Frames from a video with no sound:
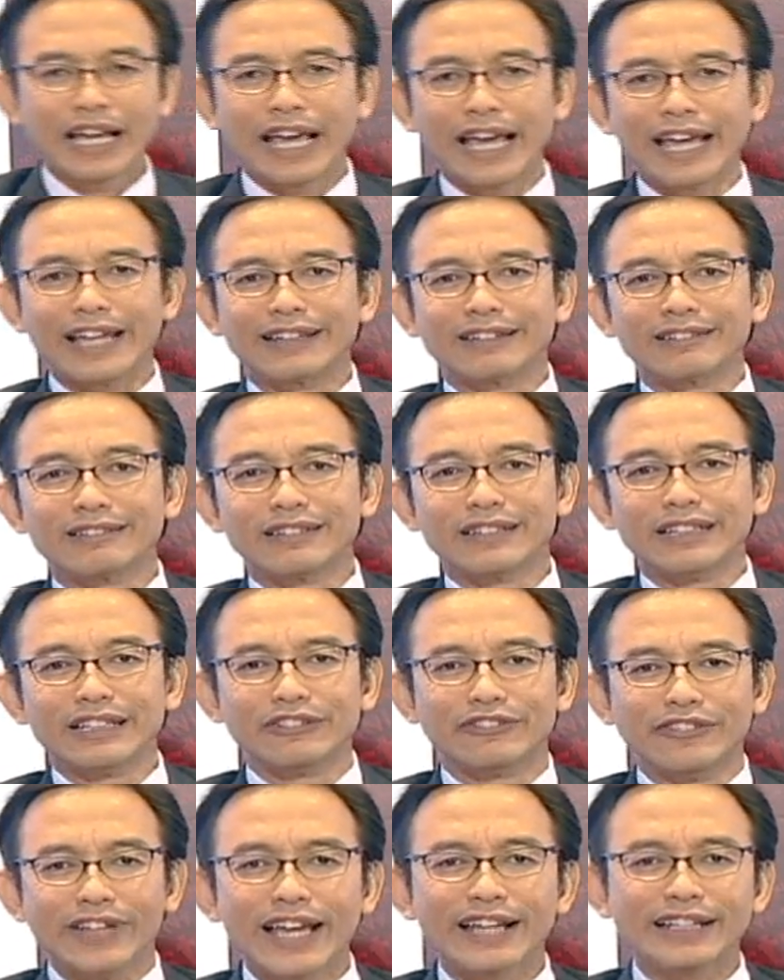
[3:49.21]
And
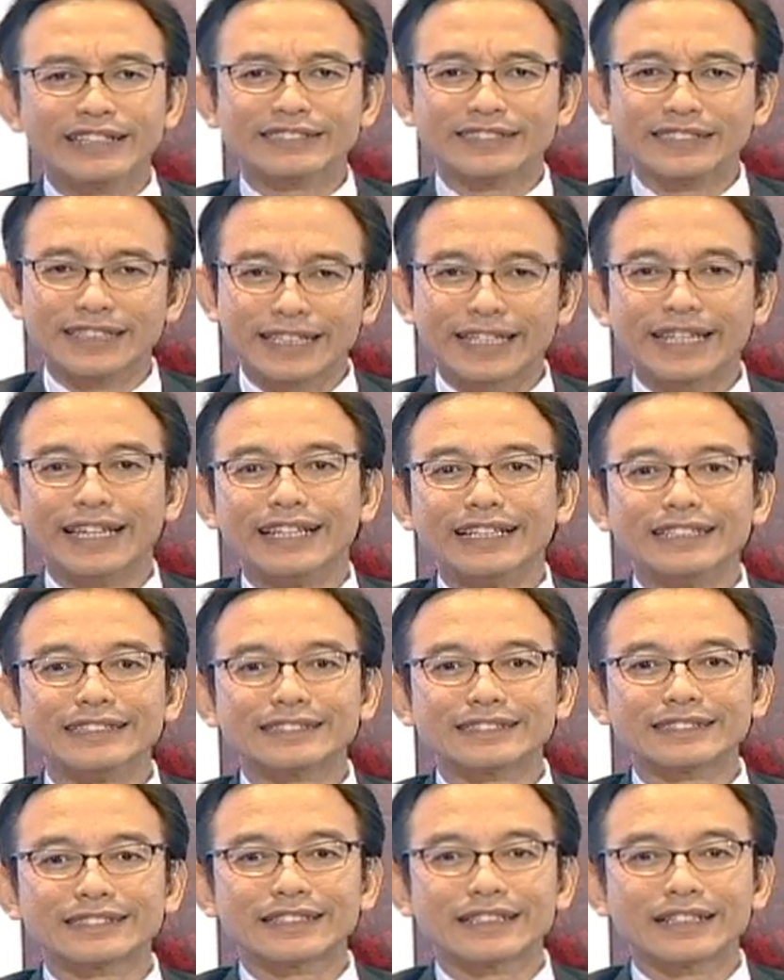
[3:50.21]
if that is the case,
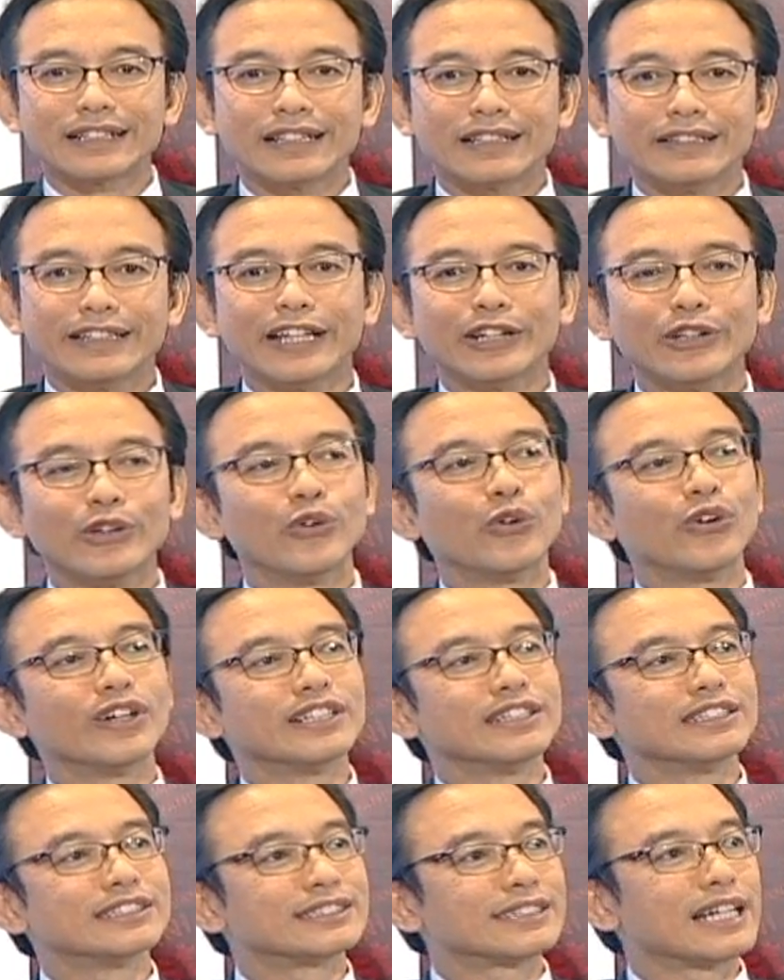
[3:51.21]
then no
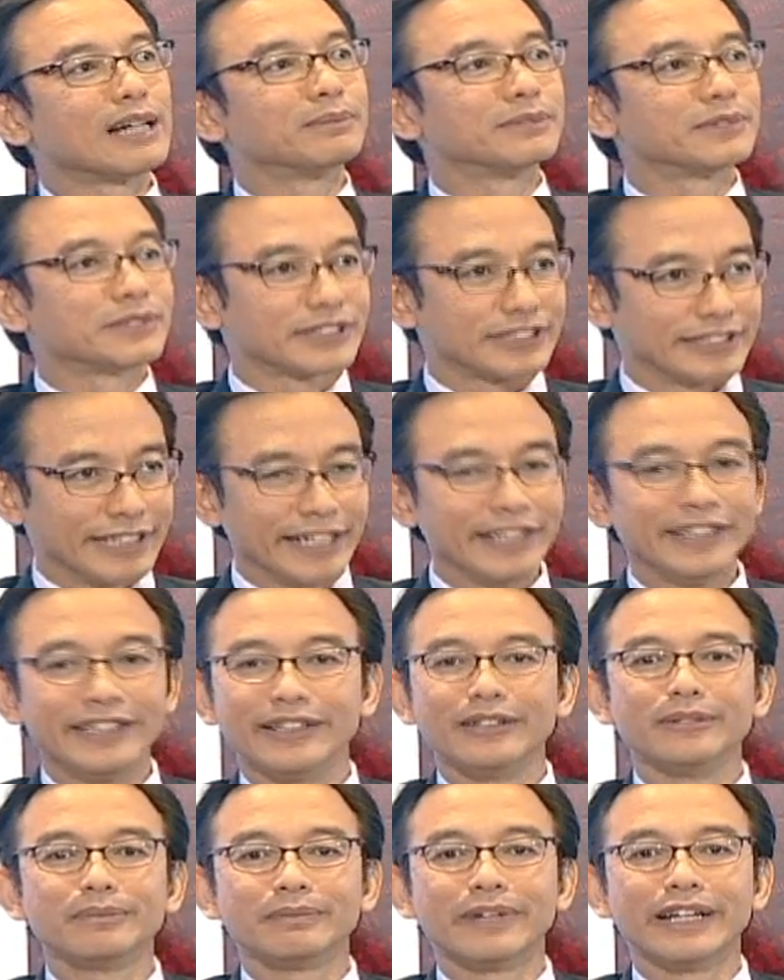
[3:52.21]
wonder some
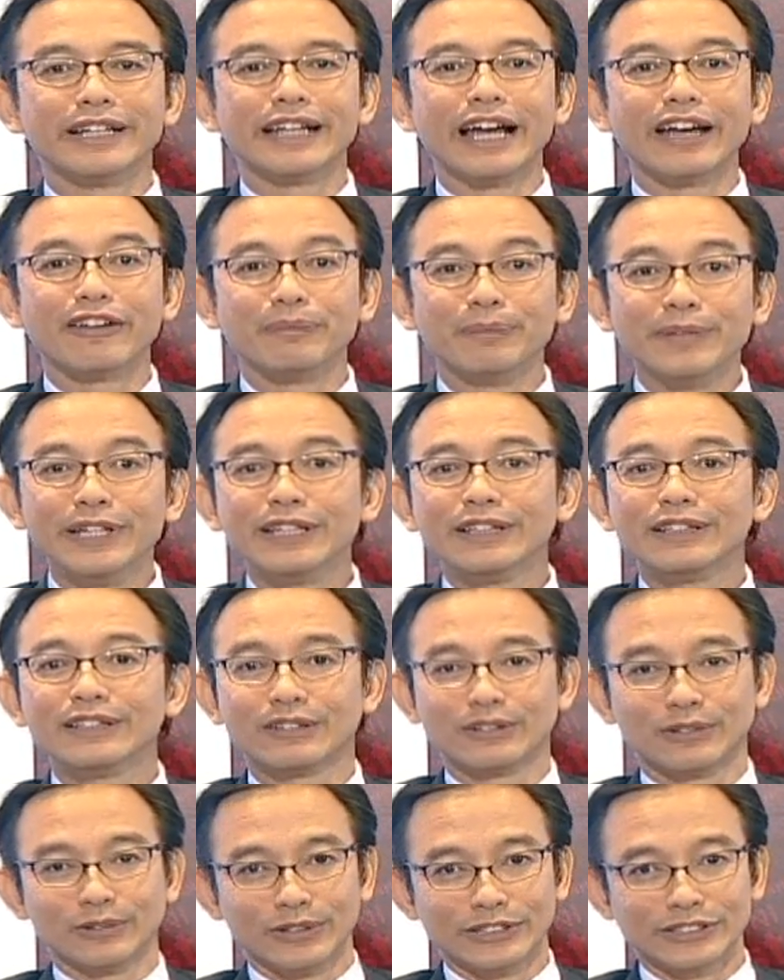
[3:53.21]
stadium, and I've been
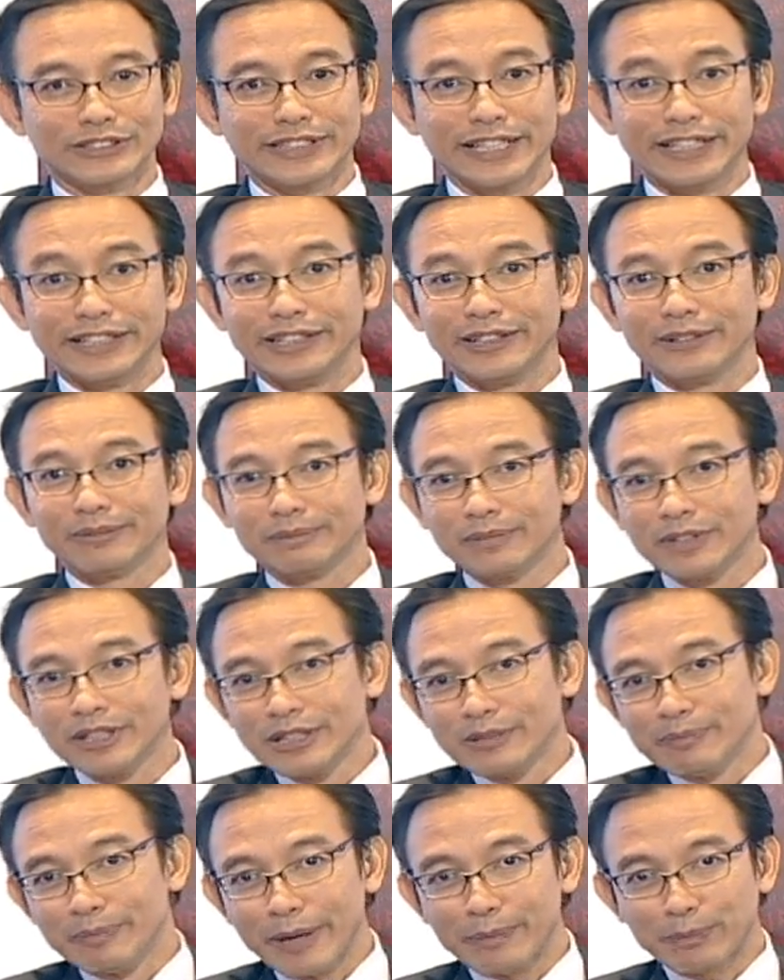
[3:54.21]
to a stadium,
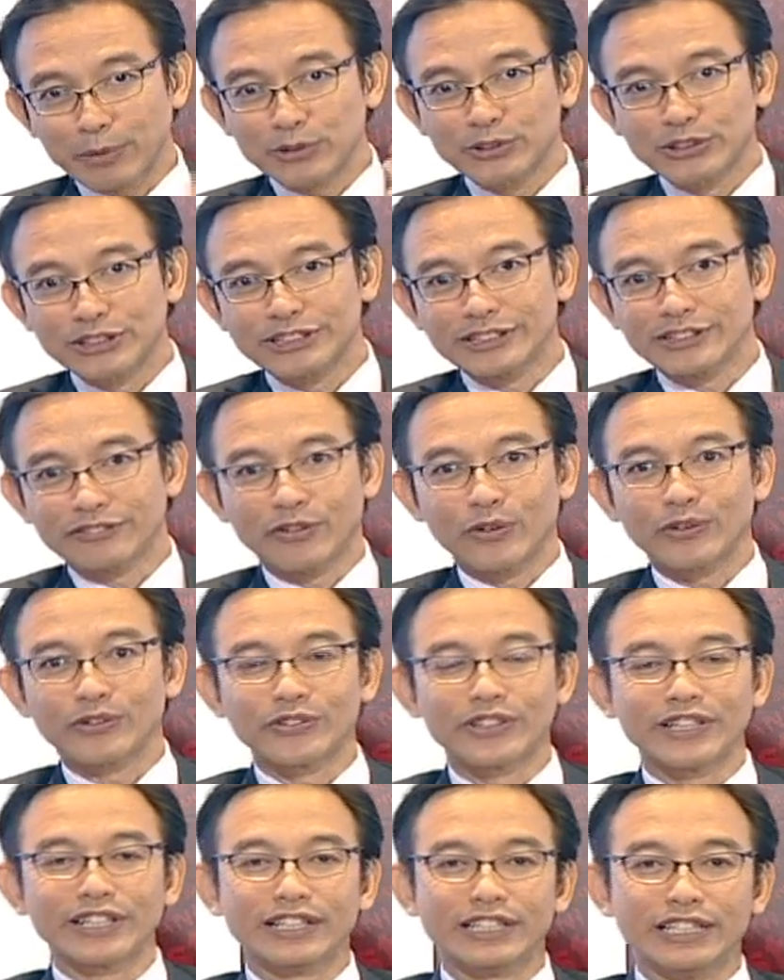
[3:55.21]
my producer for
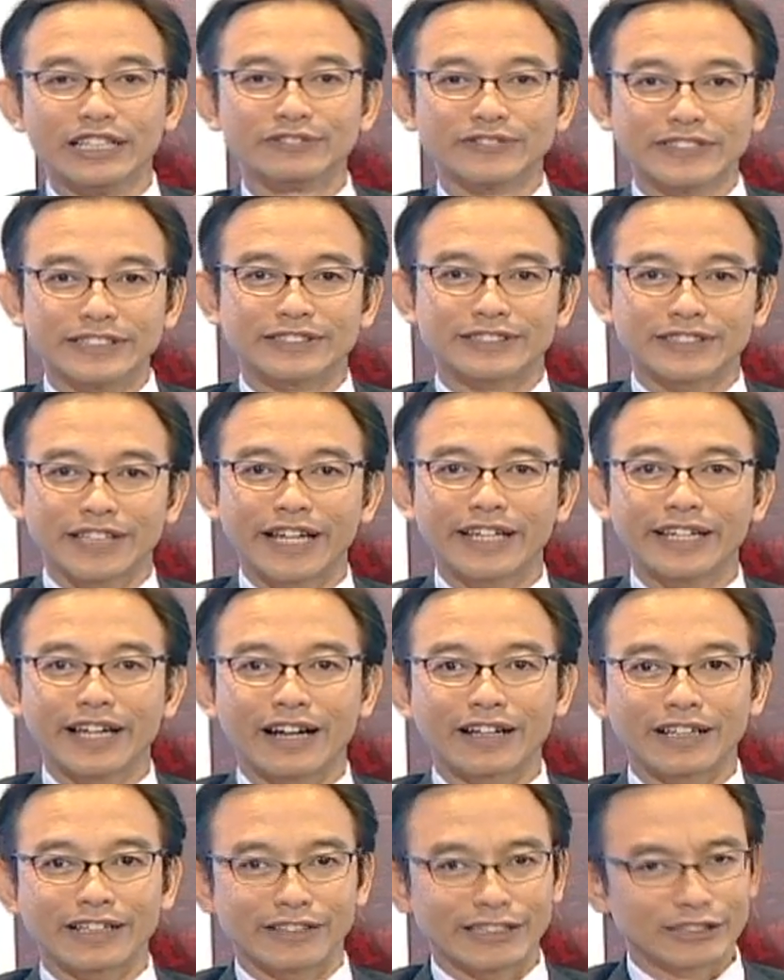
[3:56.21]
today lives in
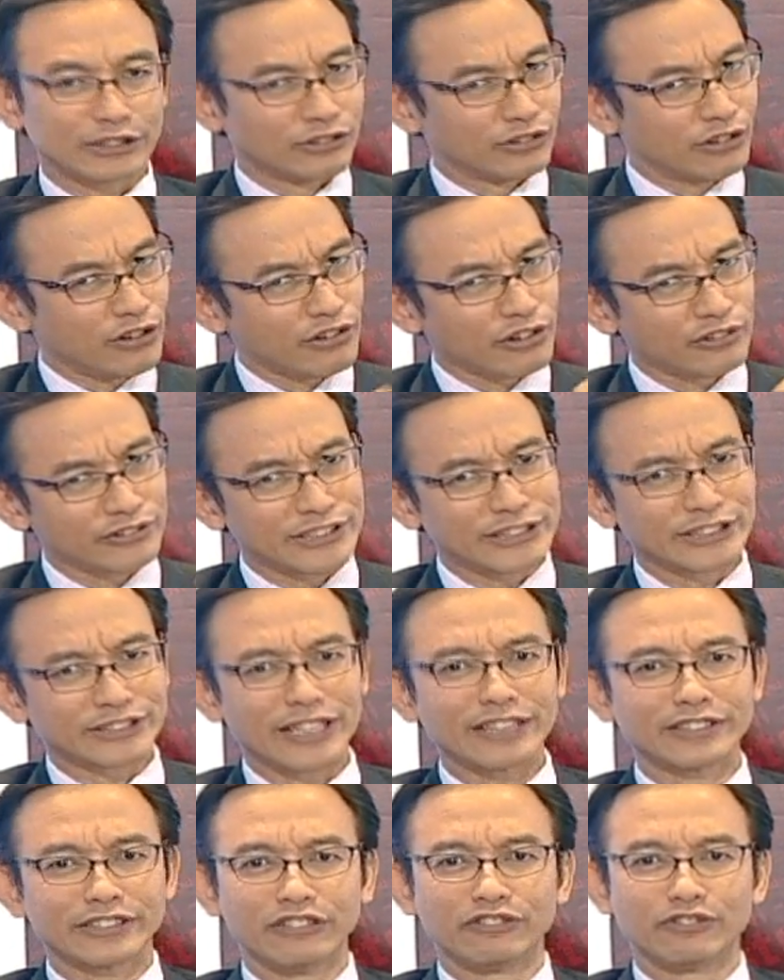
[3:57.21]
Selayang, and there's a lot of
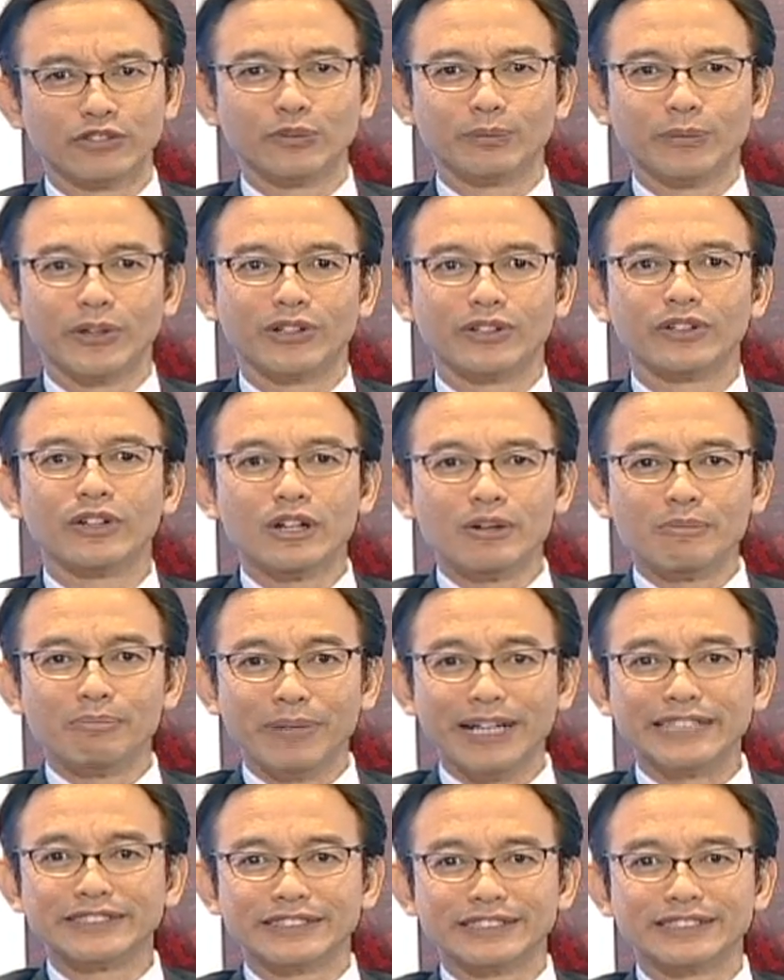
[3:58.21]
exciting football
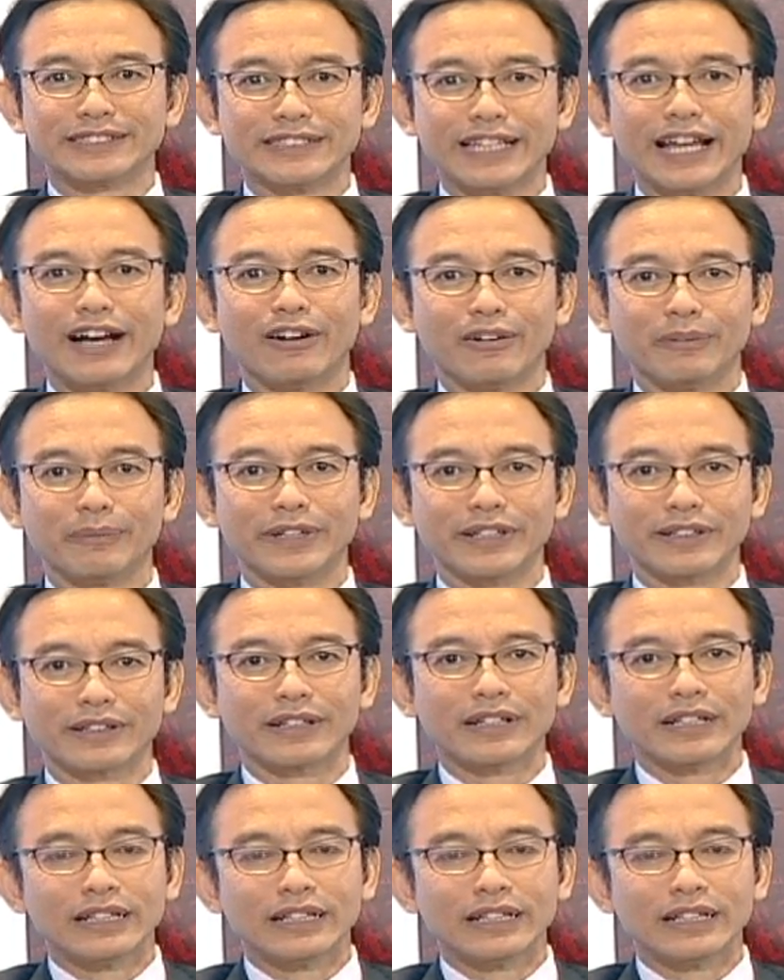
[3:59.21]
matches now being,